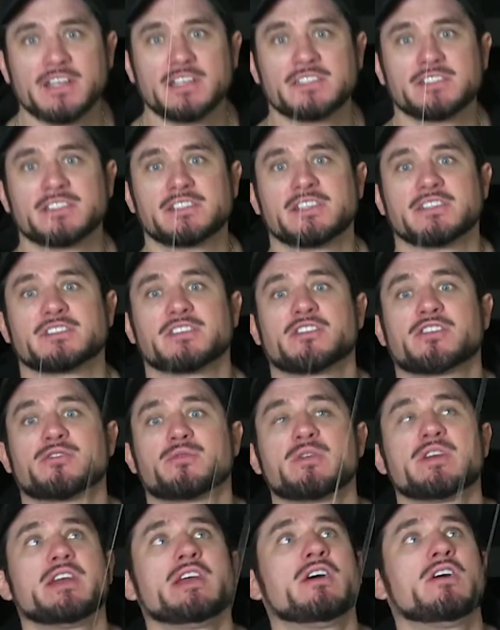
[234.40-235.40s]
is, is it's
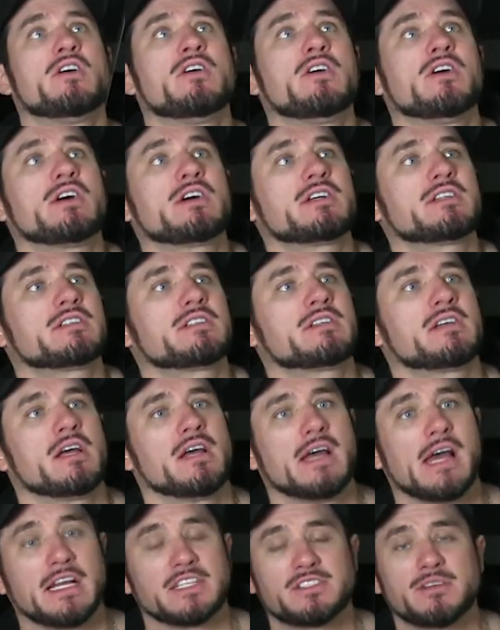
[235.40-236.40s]
three hooks.
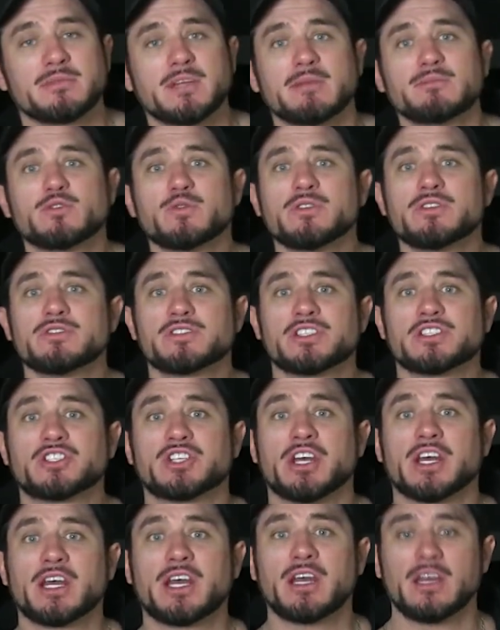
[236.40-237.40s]
And sometimes we use a
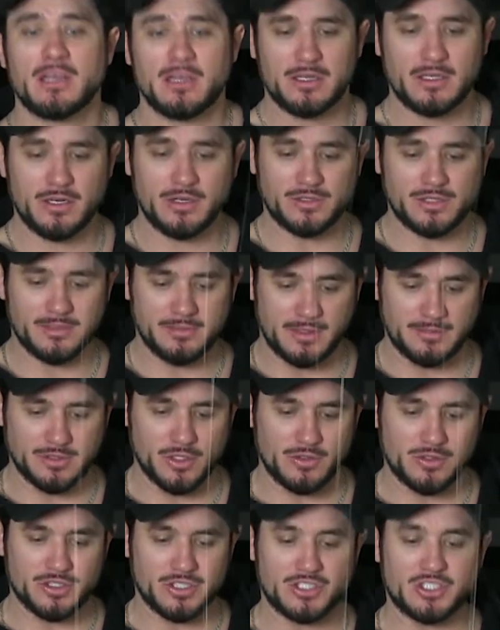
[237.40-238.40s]
jig. You know, sometimes
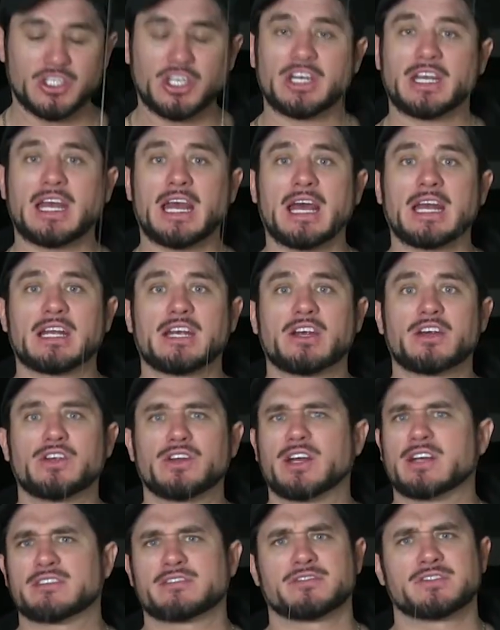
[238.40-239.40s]
I'll use a jig head here.
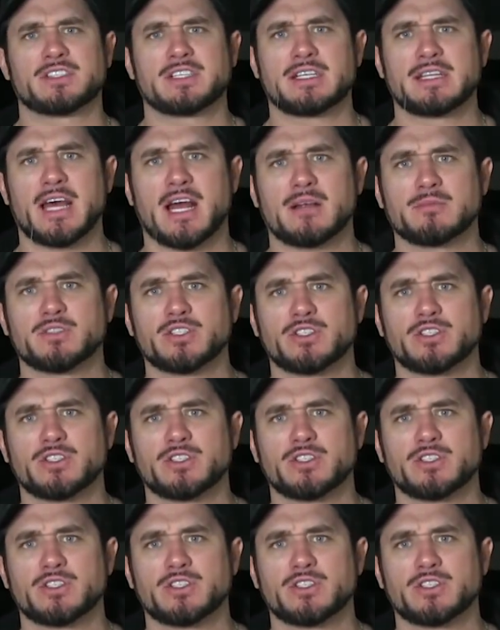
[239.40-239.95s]
You guys have seen that, I'm